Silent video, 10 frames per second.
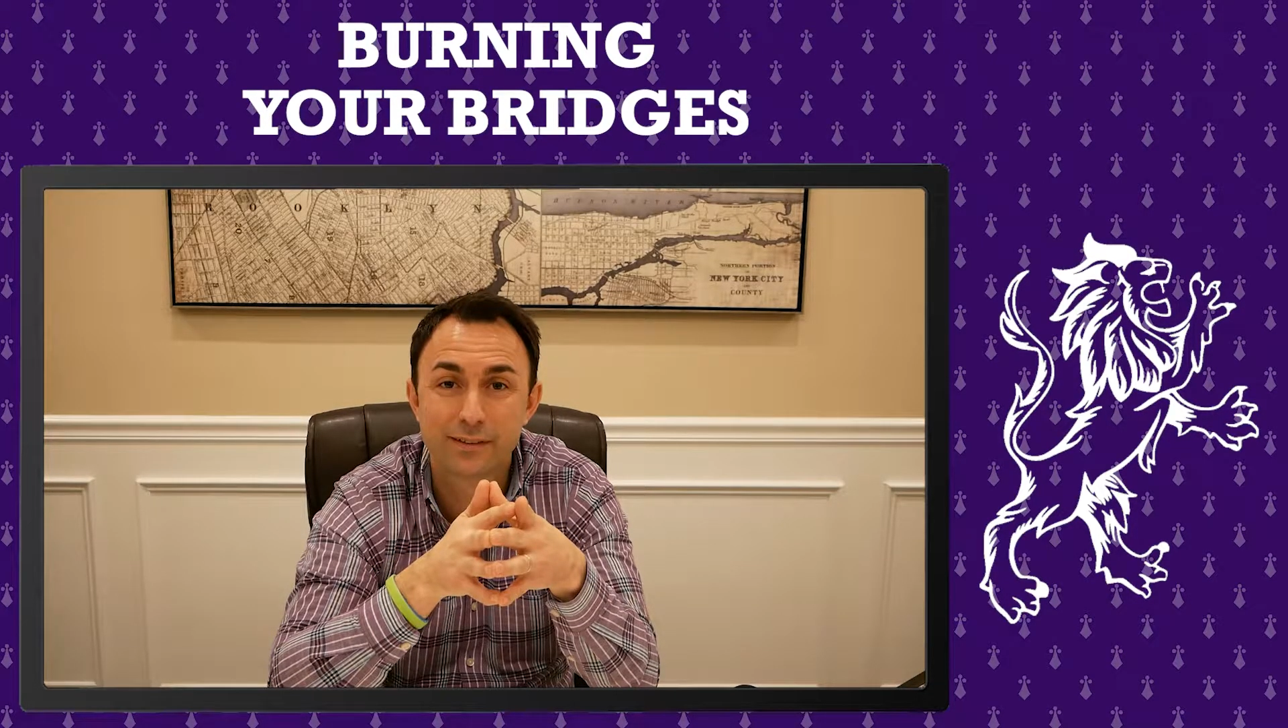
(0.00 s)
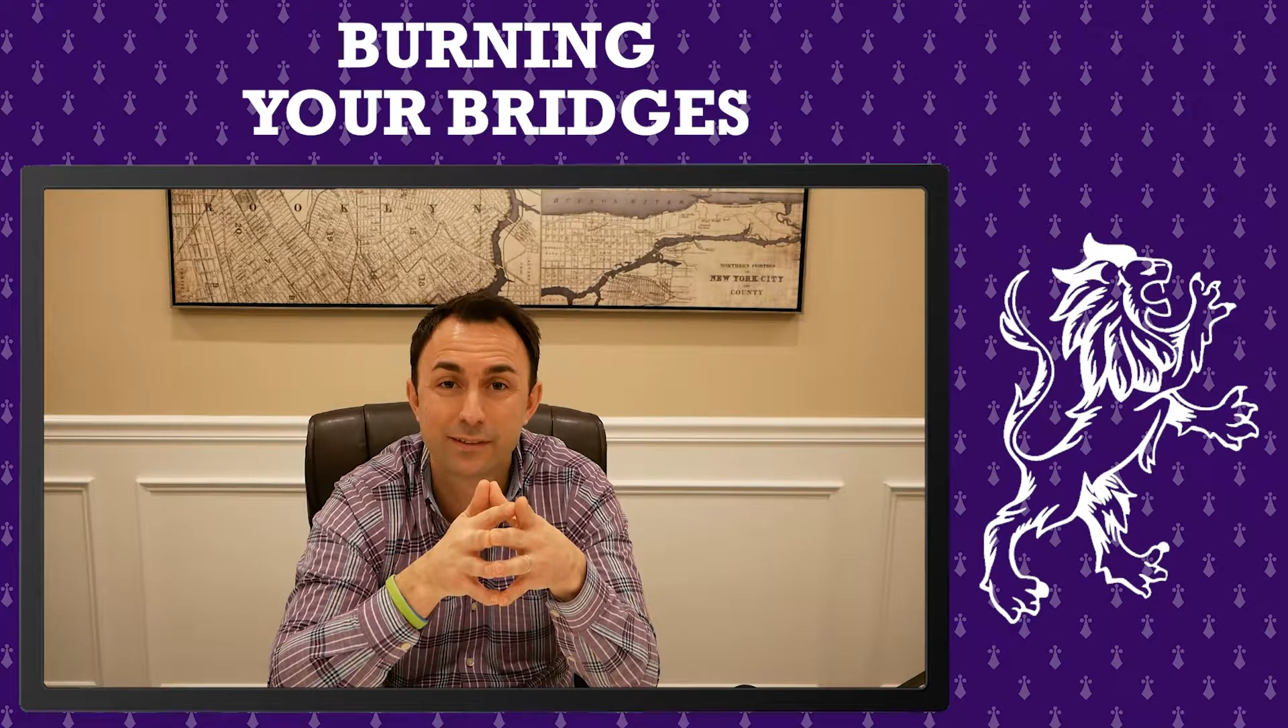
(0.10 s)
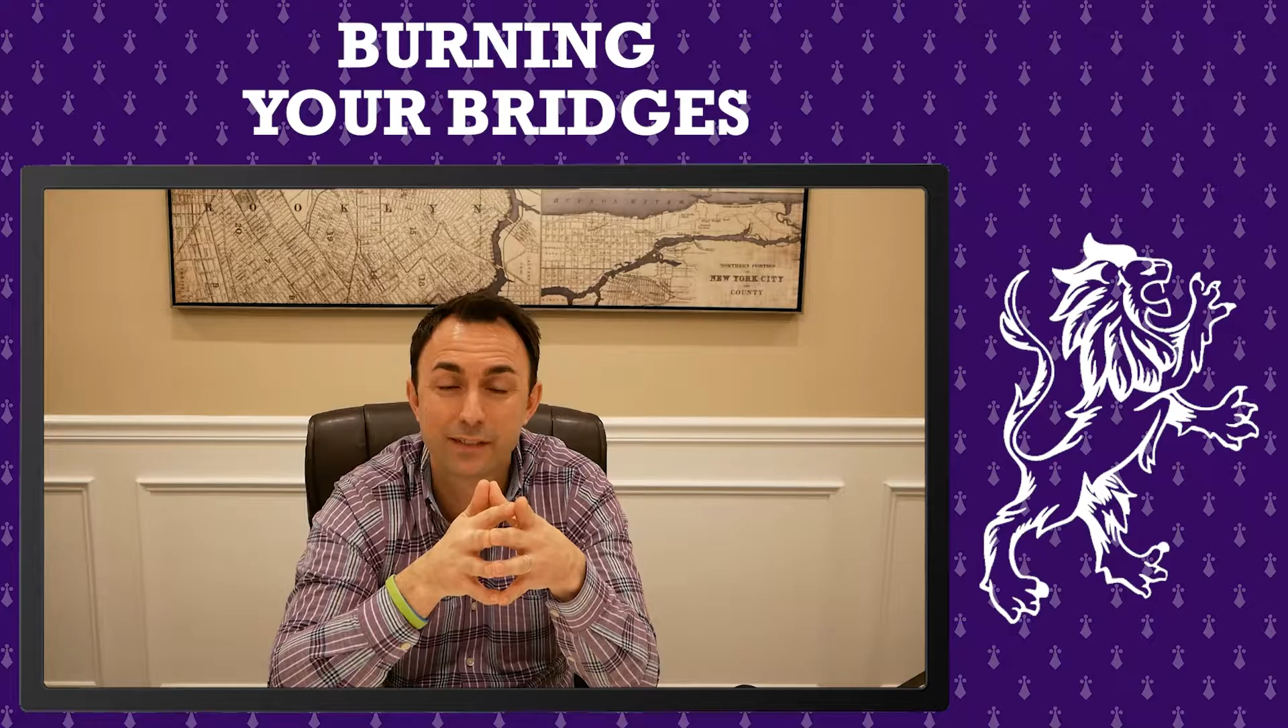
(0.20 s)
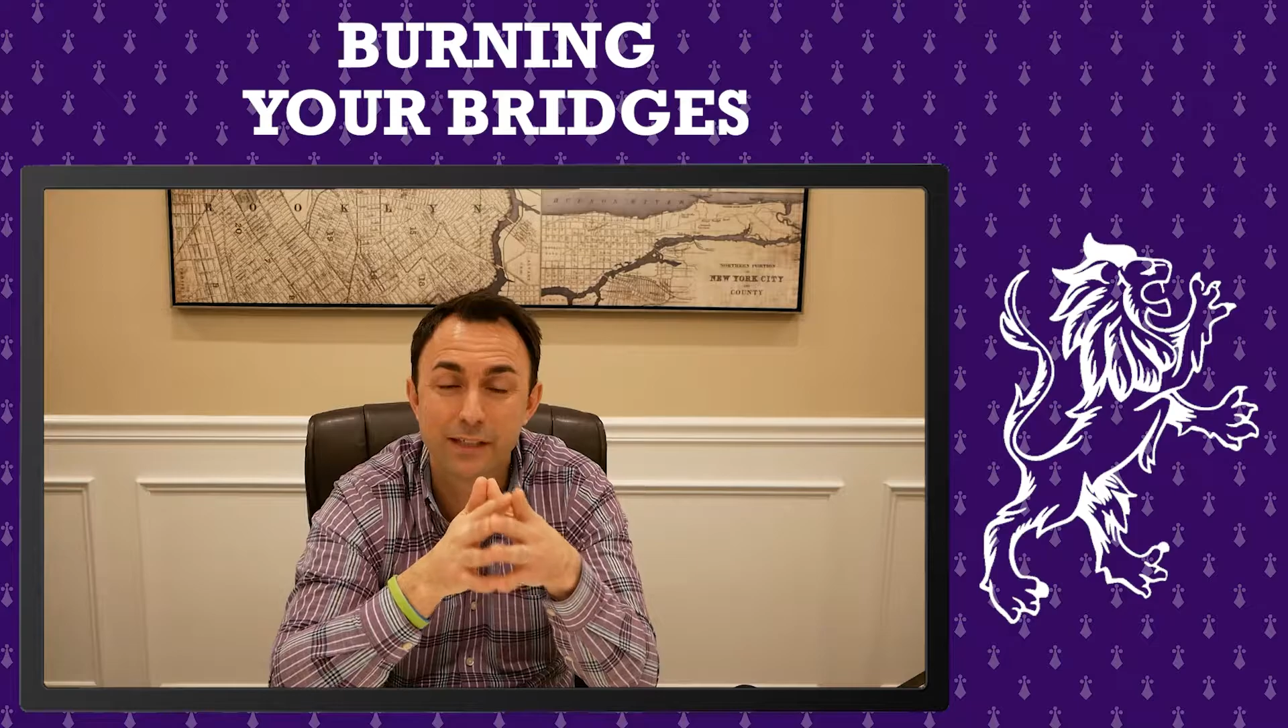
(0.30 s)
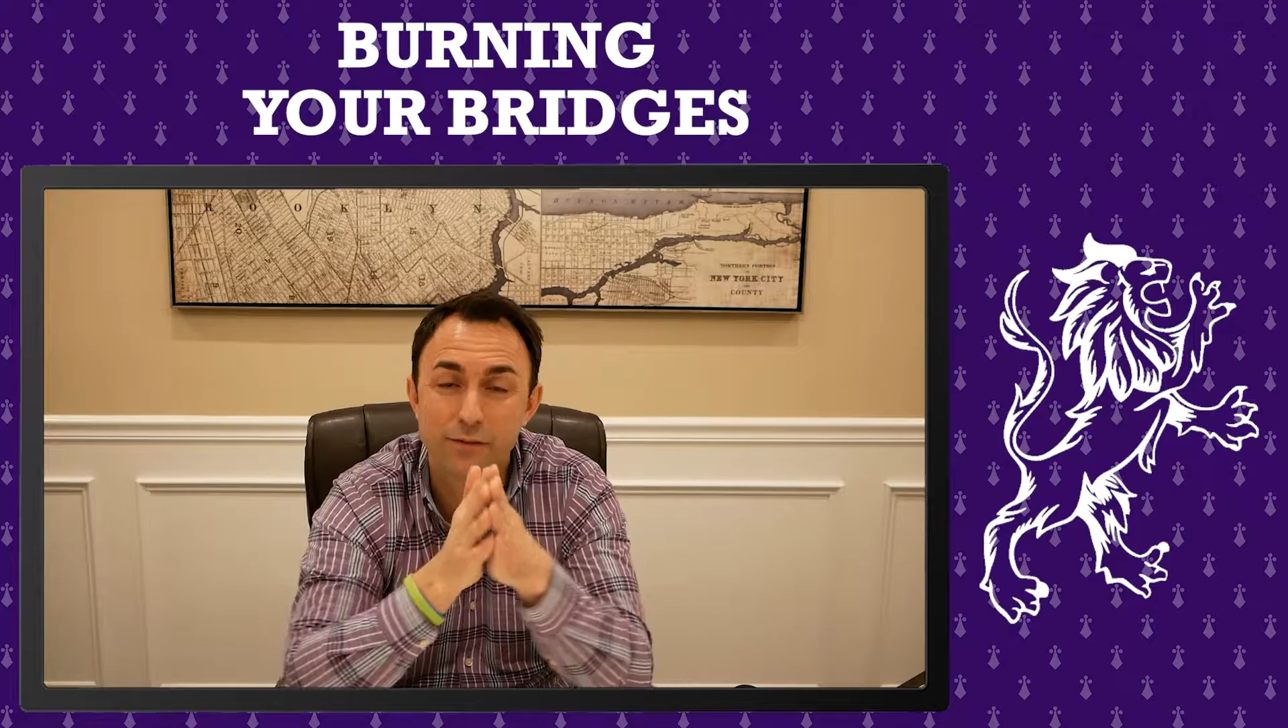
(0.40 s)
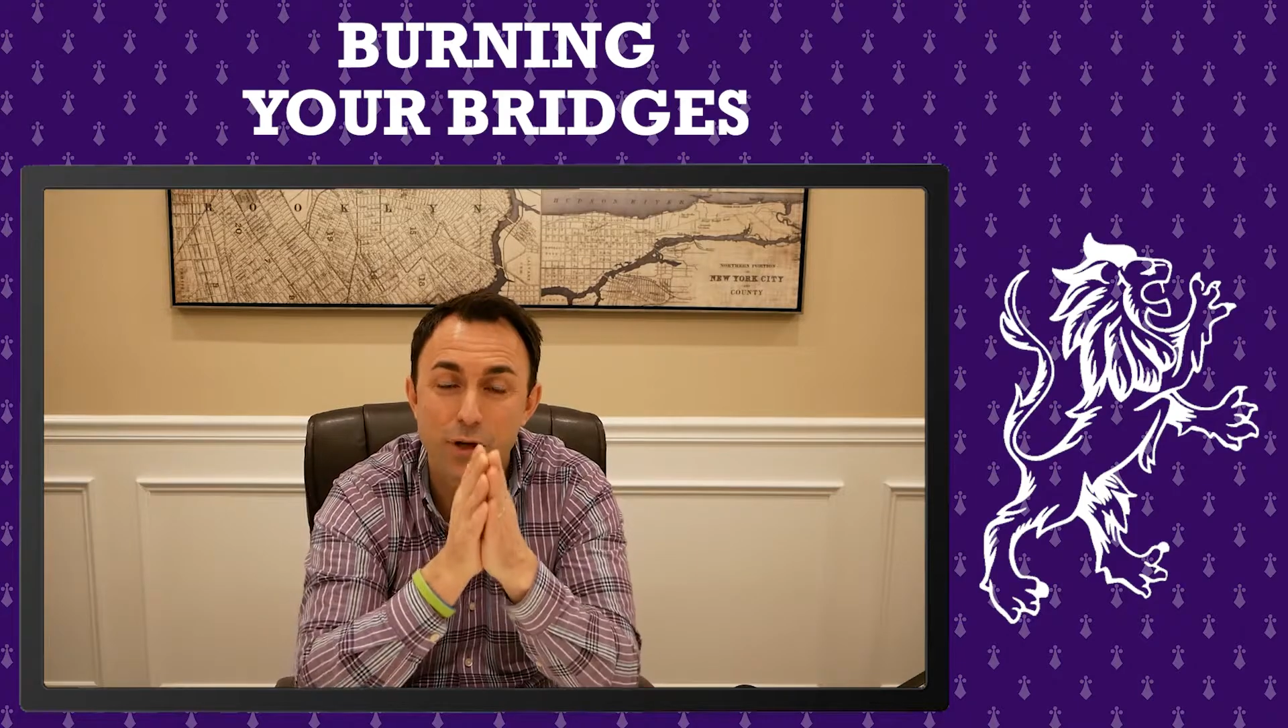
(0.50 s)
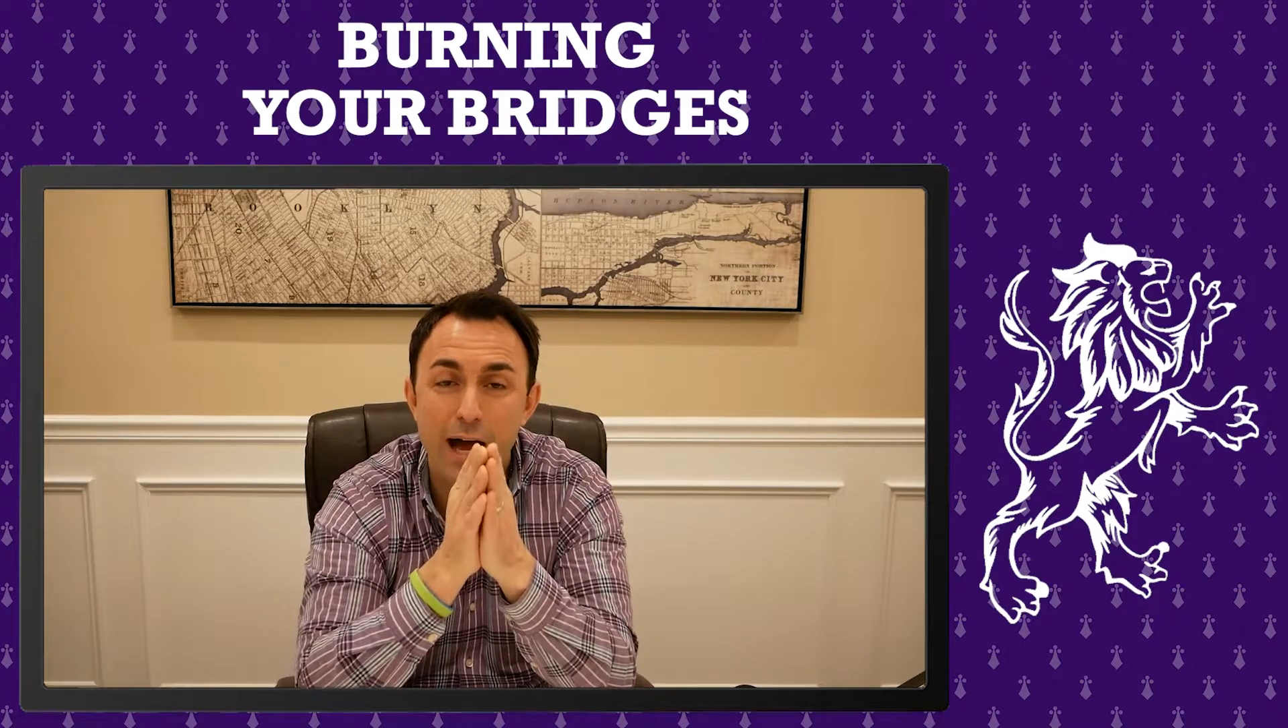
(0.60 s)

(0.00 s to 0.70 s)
See, if your